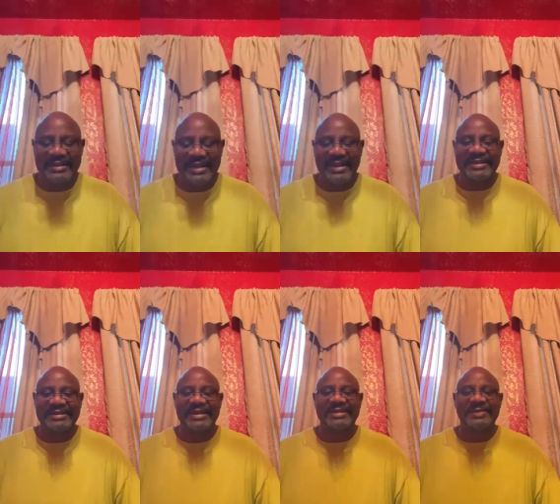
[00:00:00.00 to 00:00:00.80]

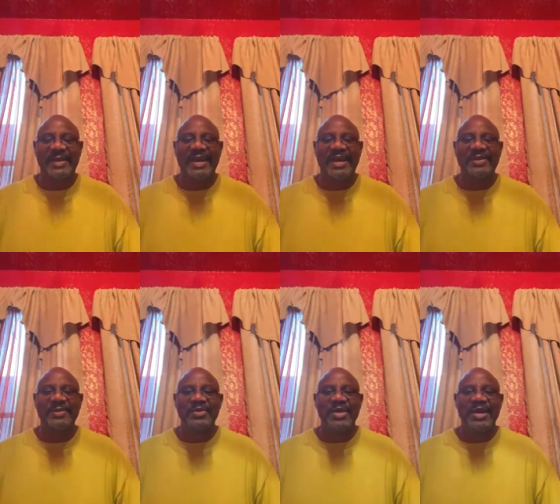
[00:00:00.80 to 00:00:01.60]
Texas, man. I
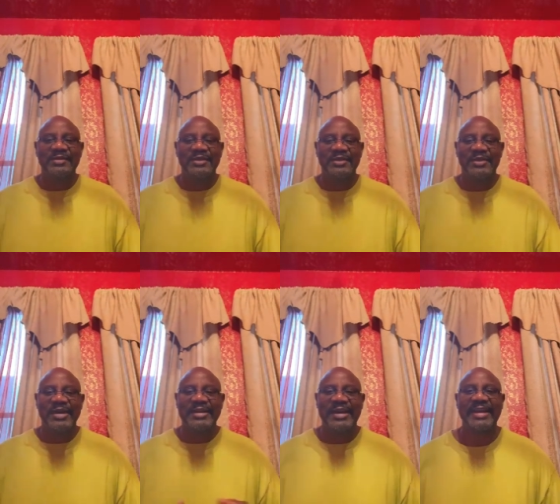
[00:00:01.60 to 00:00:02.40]
hope you're having a
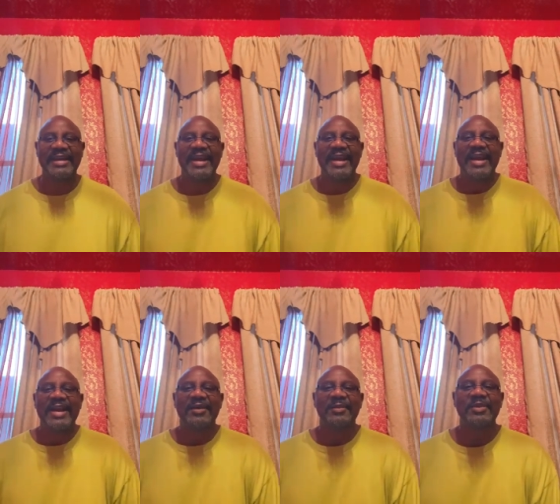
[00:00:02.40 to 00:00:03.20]
great day.
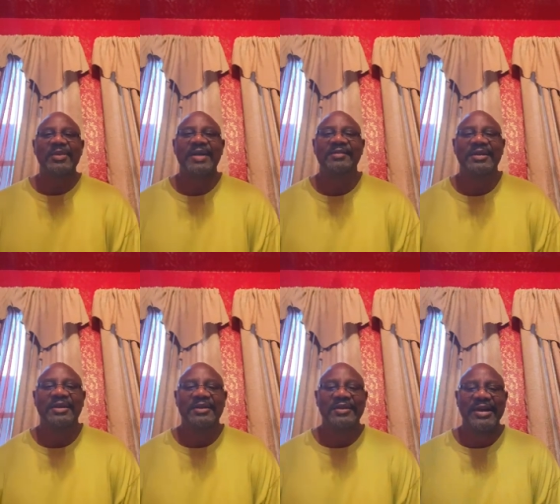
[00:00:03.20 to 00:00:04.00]
Hope you're having
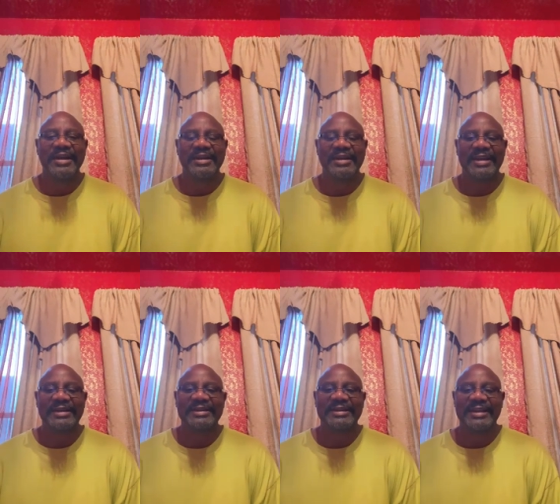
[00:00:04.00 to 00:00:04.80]
a great
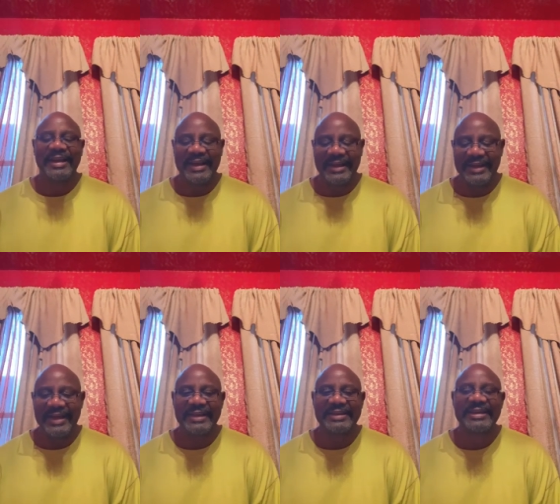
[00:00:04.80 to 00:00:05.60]
day today.
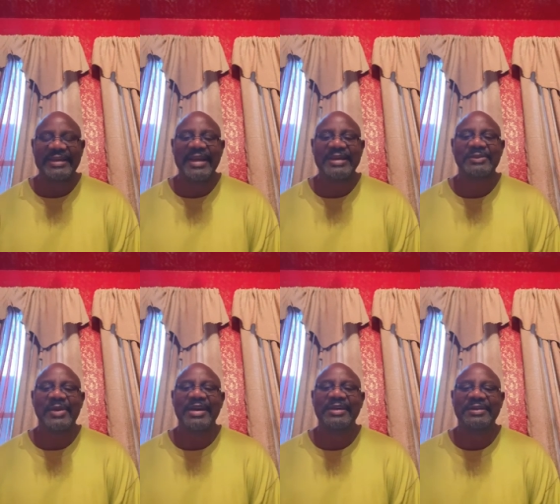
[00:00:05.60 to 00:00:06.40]
Hey, today is
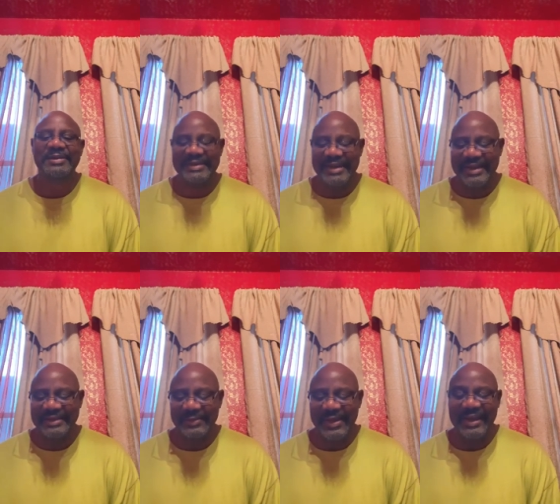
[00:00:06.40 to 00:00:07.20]
one of those
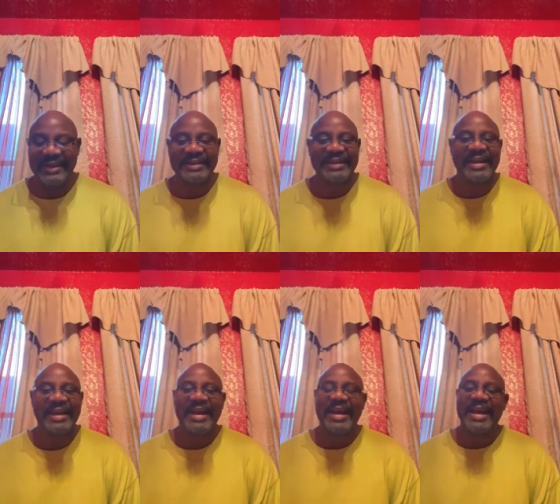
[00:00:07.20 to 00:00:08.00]
days, man
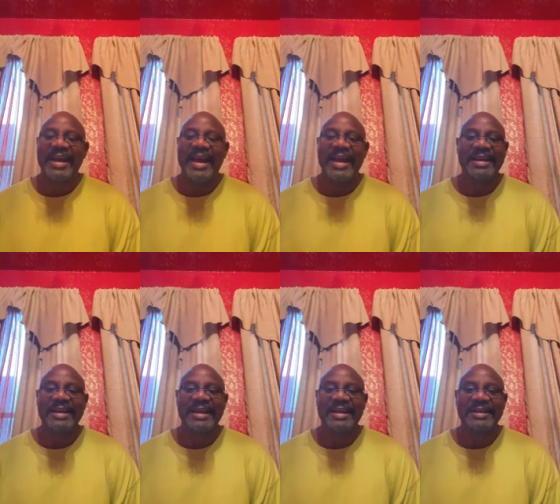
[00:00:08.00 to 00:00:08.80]
I
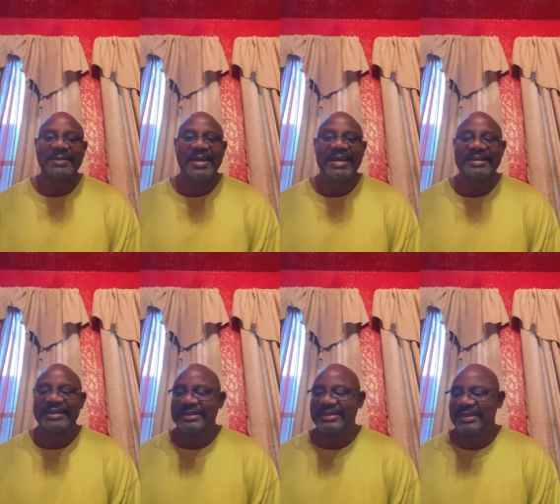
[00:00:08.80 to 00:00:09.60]
didn't get any
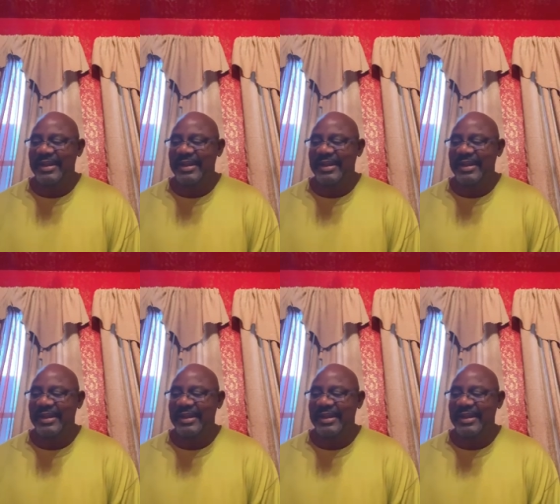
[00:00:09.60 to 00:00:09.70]
message.